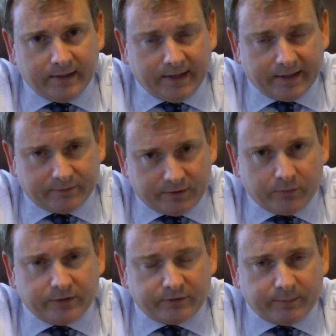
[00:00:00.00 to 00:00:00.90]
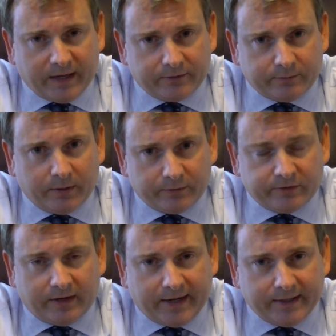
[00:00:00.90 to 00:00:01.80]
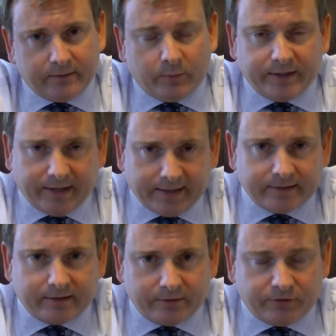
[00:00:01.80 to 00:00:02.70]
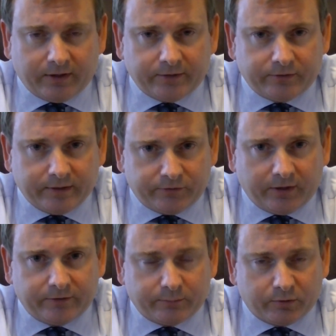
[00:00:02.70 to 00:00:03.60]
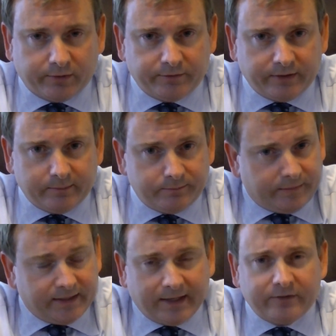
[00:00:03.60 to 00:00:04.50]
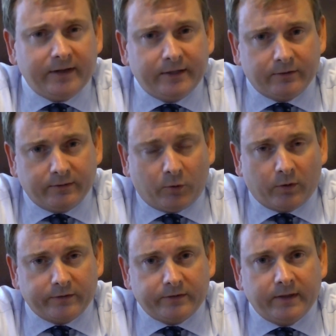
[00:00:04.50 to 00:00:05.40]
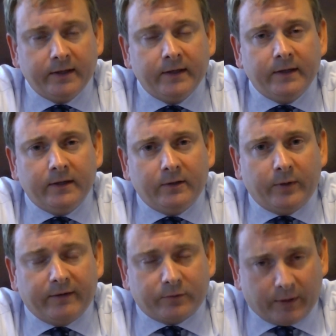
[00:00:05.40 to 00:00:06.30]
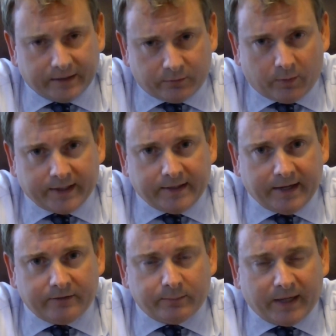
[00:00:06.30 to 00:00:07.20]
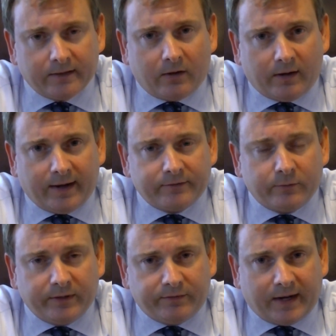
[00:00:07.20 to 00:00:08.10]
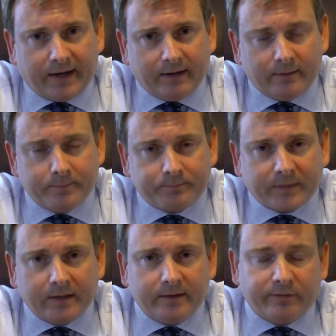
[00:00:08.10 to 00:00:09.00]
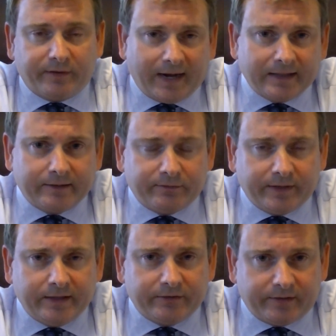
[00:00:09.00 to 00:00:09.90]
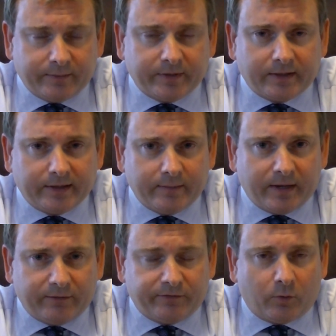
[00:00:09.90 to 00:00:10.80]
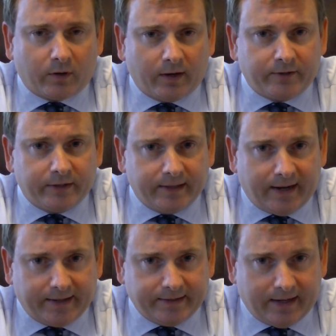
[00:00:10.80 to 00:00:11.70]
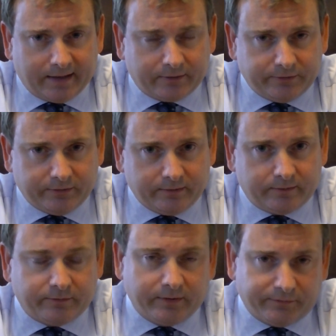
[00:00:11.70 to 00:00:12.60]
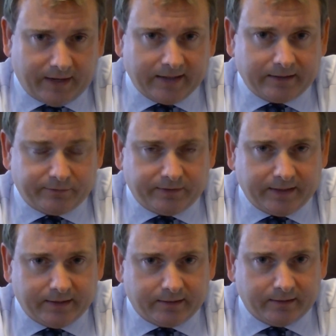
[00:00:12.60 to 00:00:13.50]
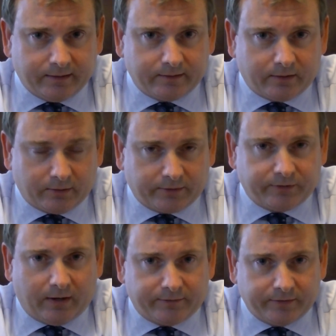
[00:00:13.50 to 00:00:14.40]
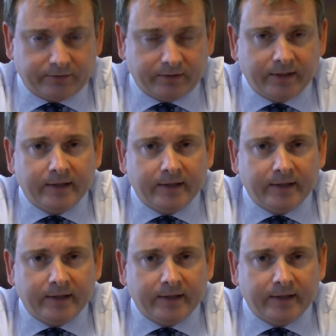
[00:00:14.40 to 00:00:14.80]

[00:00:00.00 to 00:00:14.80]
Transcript: And if you and your spouse both sign it and we take it to the judge and the judge approves it, then that's it, you're divorced. We have to wait 20 days by law after we file. The filing fee is typically about $409 for the filing fee at the clerk's office.